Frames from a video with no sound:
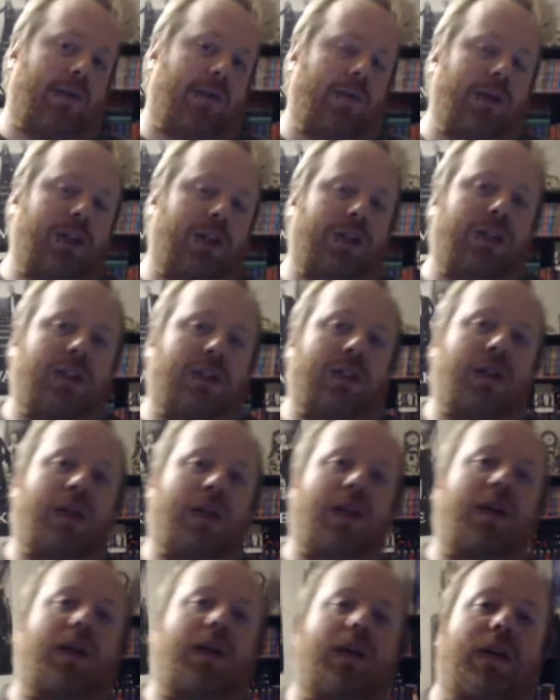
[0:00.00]
we
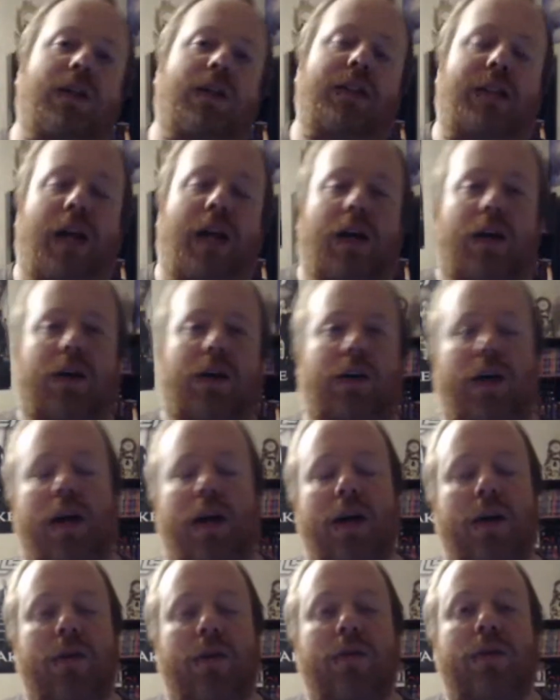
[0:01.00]
should stand our
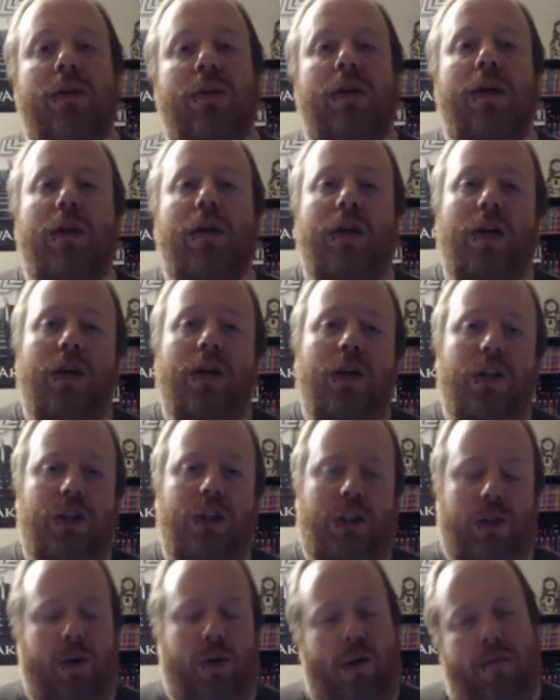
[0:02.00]
ground,
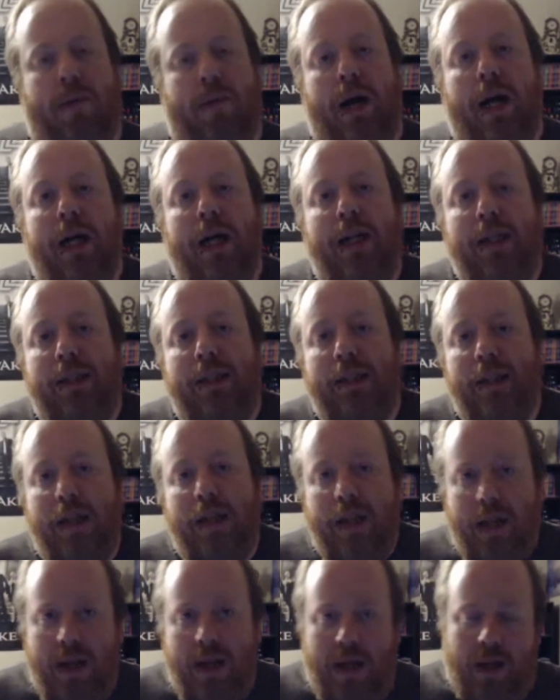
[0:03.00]
show our might.
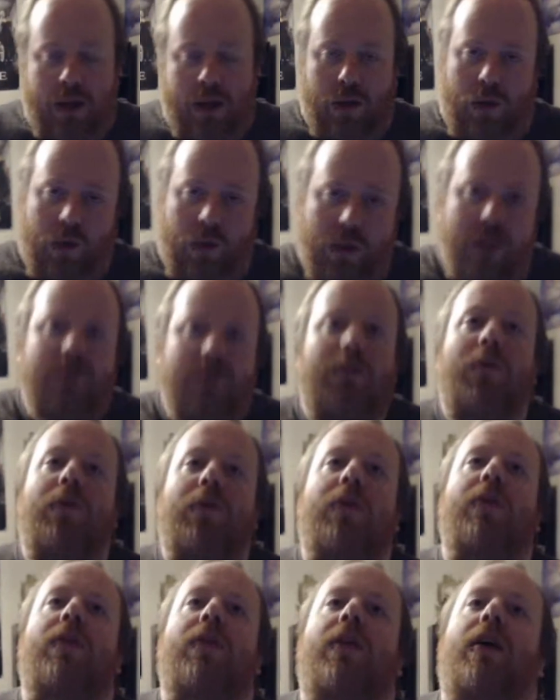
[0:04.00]
Lauren's
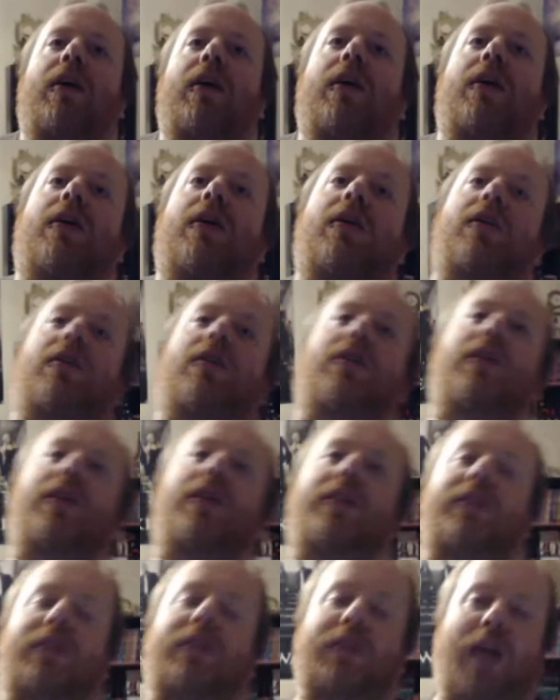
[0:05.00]
more of the
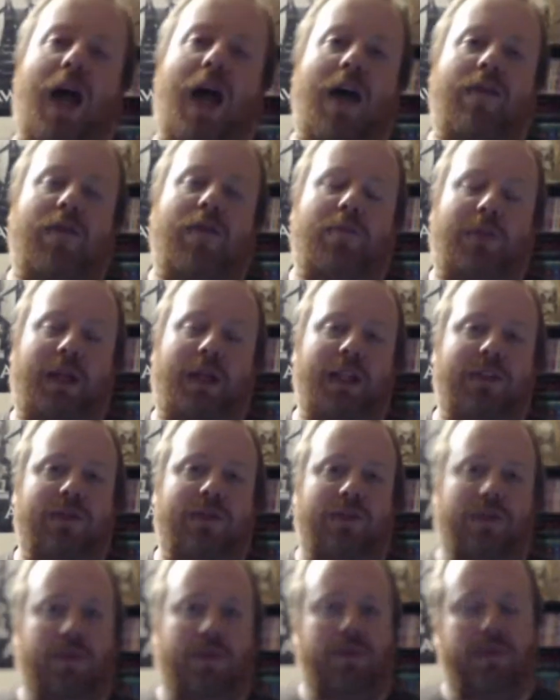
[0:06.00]
let's have a
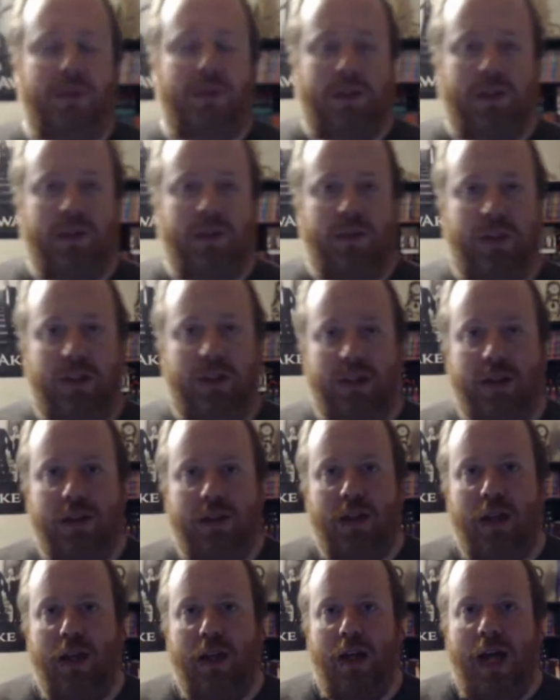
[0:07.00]
peaceful solution.
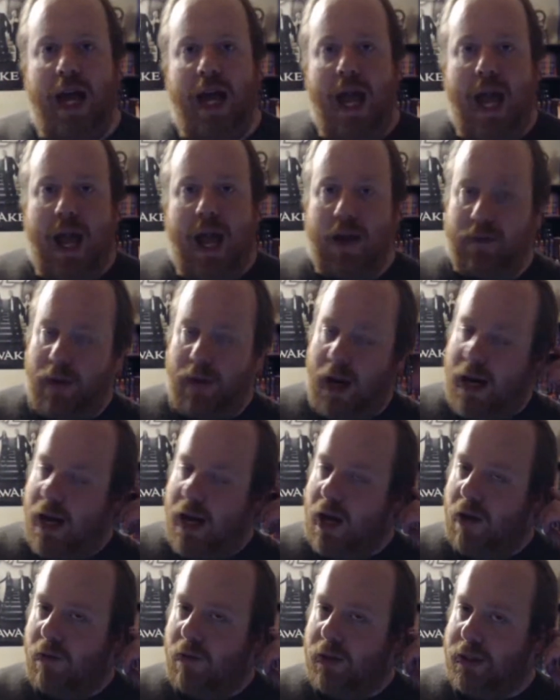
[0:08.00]
And right
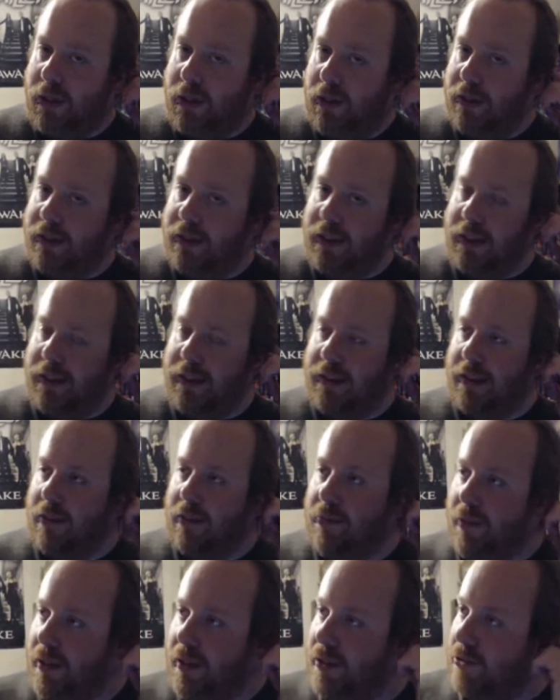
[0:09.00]
now we're starting to see the
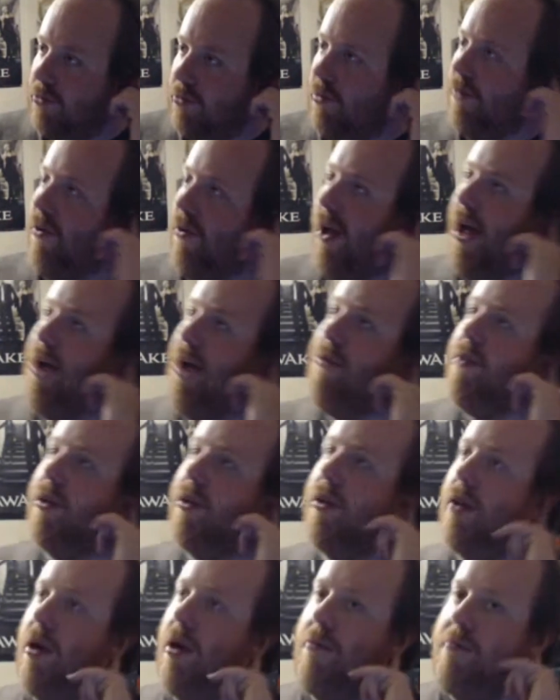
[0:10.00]
siblings sort of have
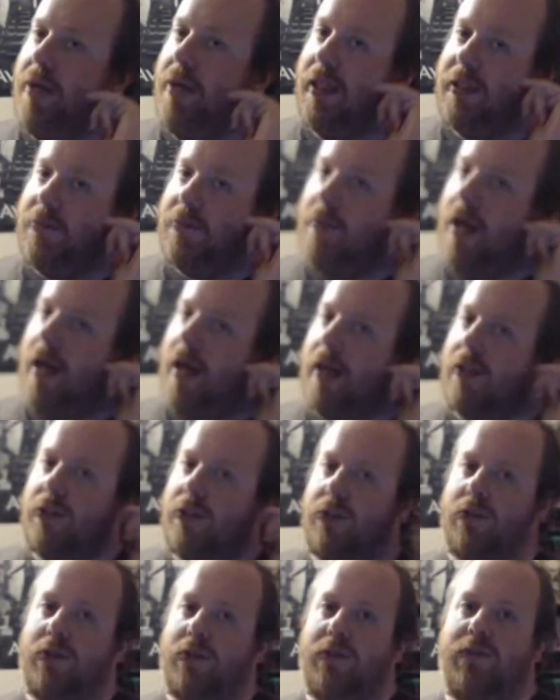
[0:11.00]
a mixed
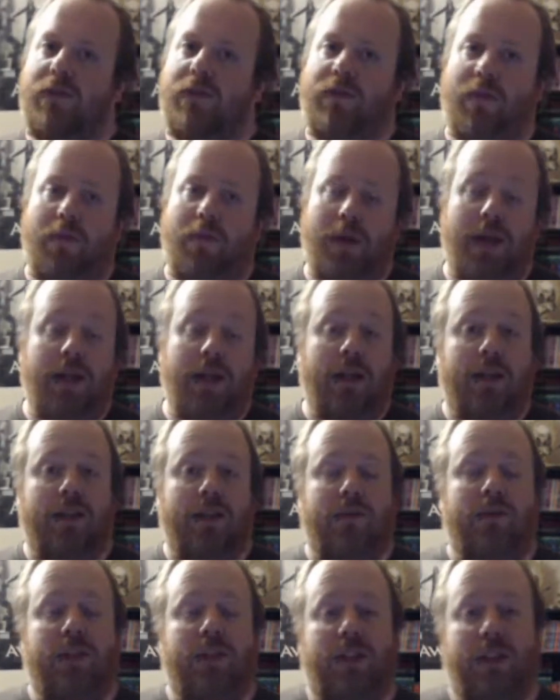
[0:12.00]
match sort of
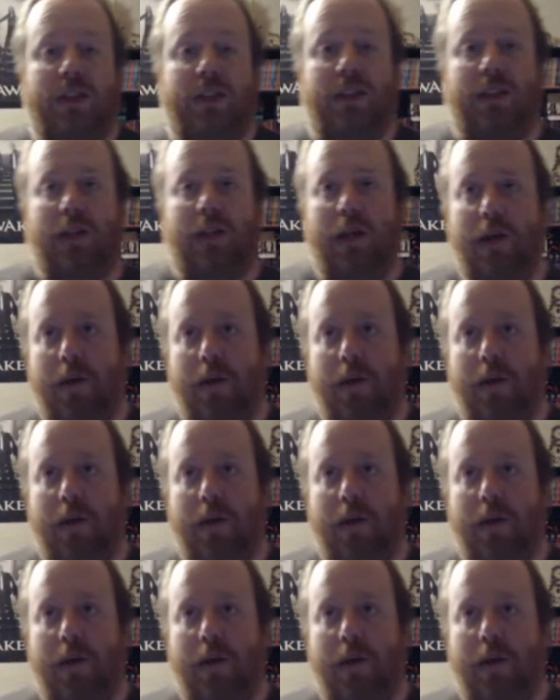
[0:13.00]
opinions, which is